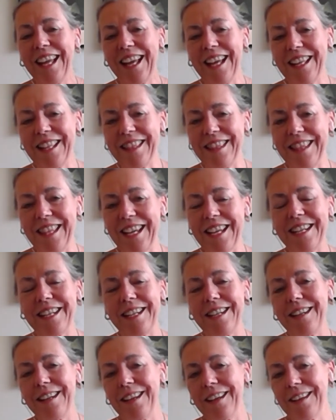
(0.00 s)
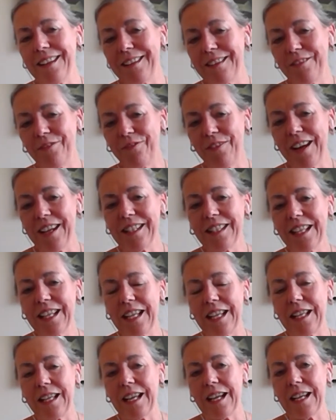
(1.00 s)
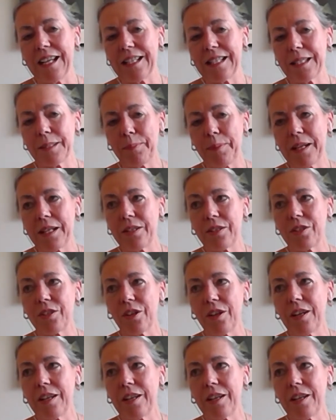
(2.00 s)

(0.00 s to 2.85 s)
And then finally, I spent